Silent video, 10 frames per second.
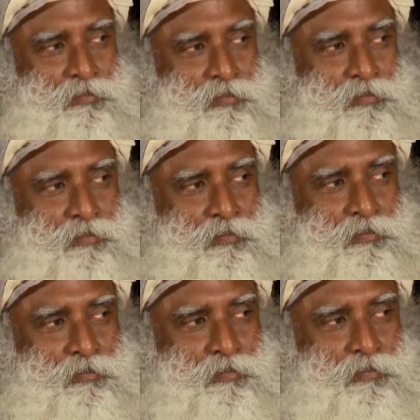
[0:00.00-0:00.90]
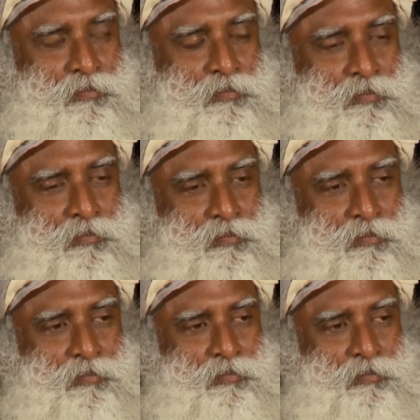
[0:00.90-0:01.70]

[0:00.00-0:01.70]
(no one is talking)